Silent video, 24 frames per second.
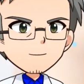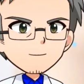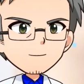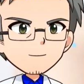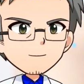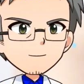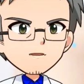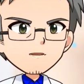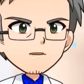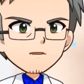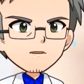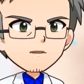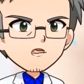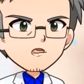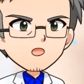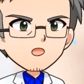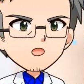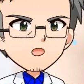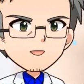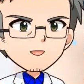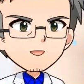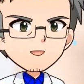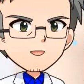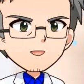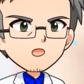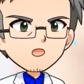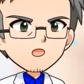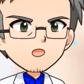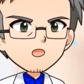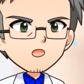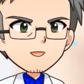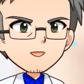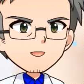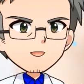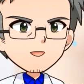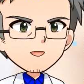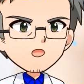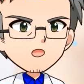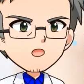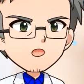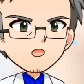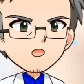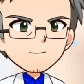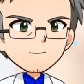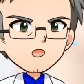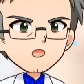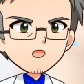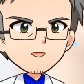These MINPRO videos are
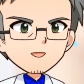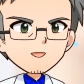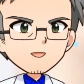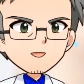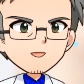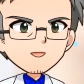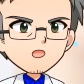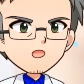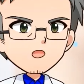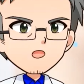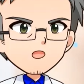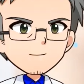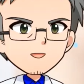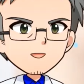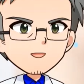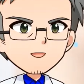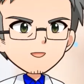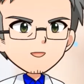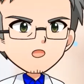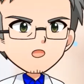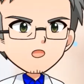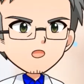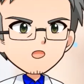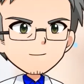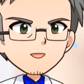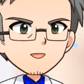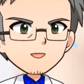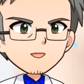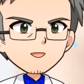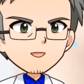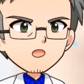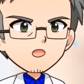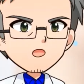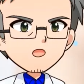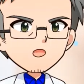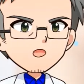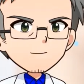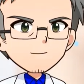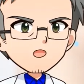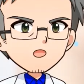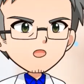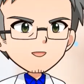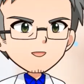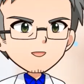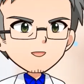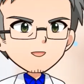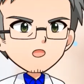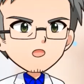pretty small, but each session
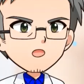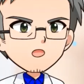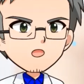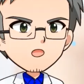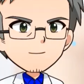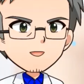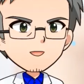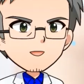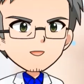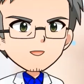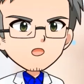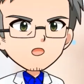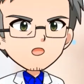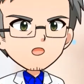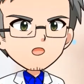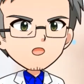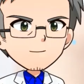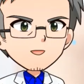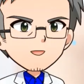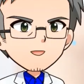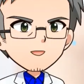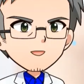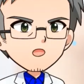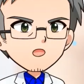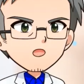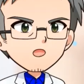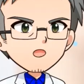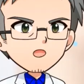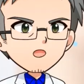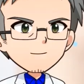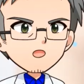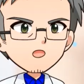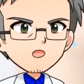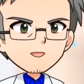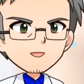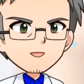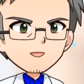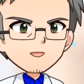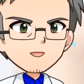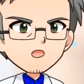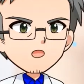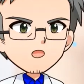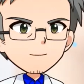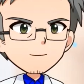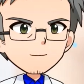uses about 100 megabytes.